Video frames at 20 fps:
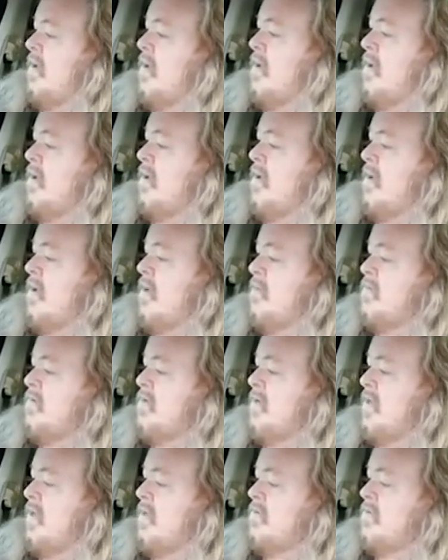I'm telling,
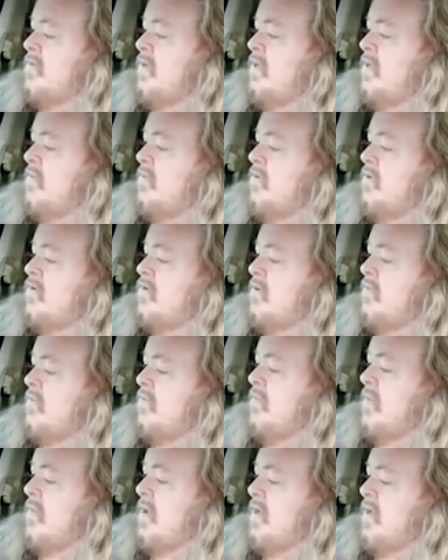I'm seeing the most
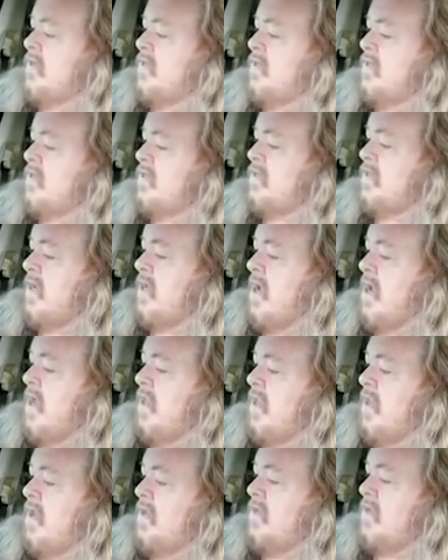amazing
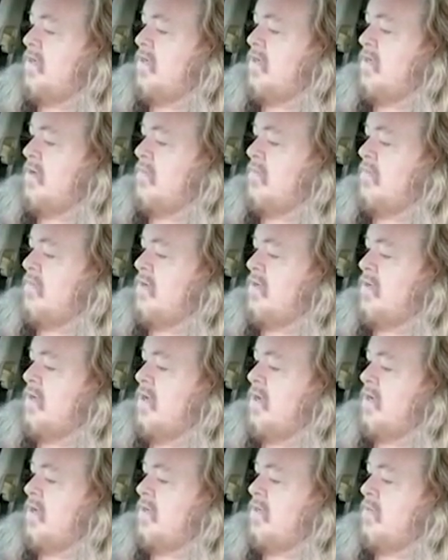skylines here. I'm just taking
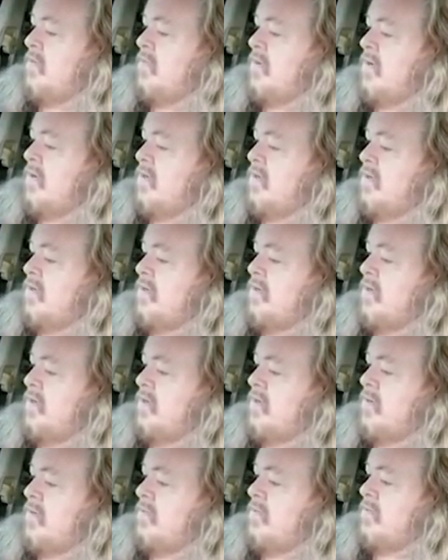some pictures as
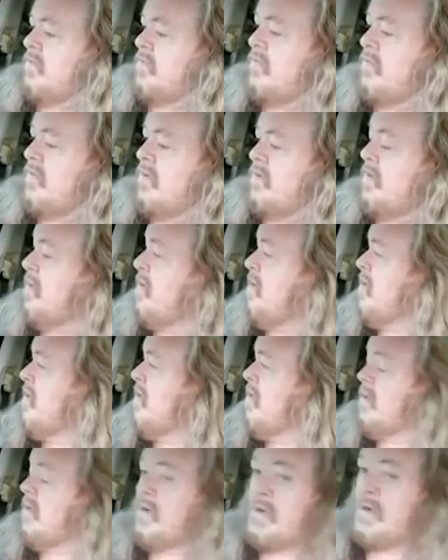I'm.
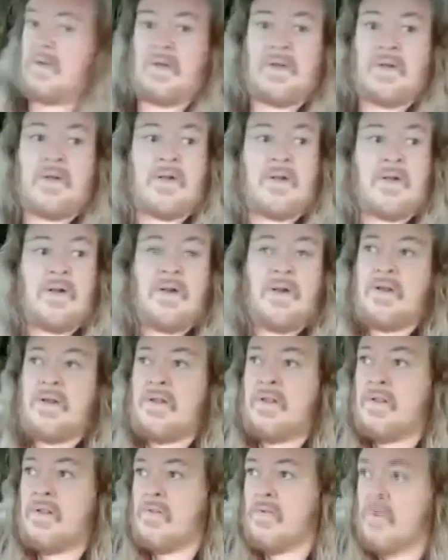The
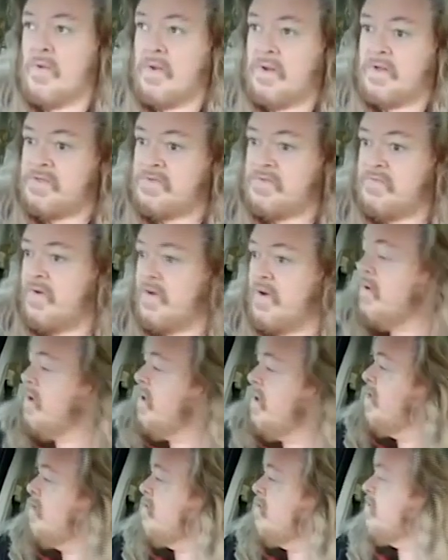Lord is very
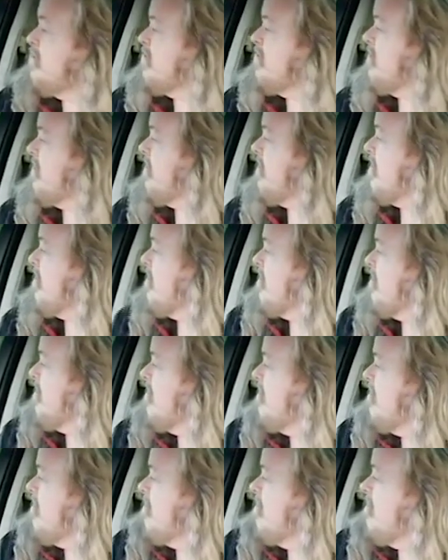interested in
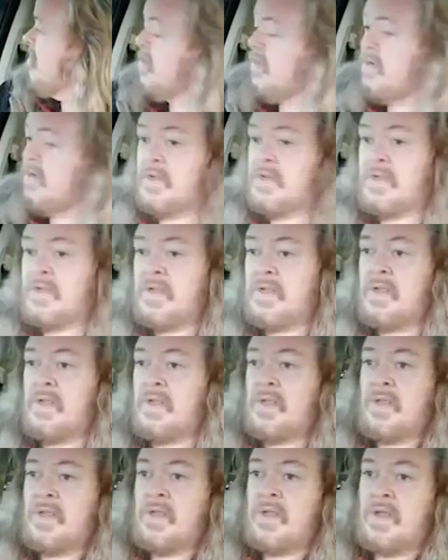
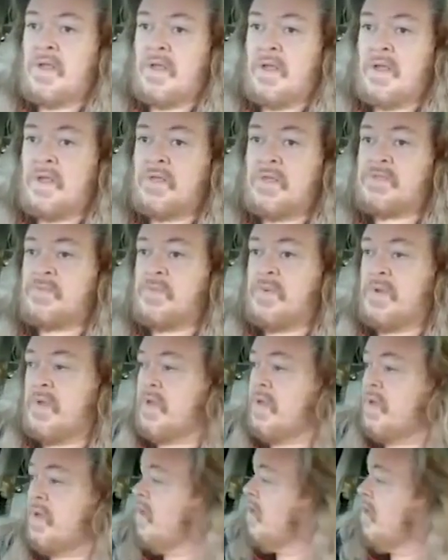us
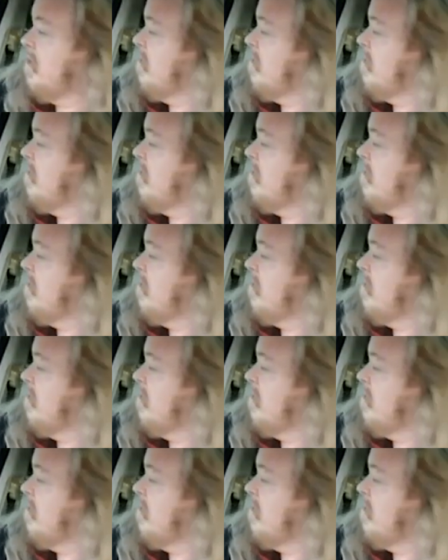being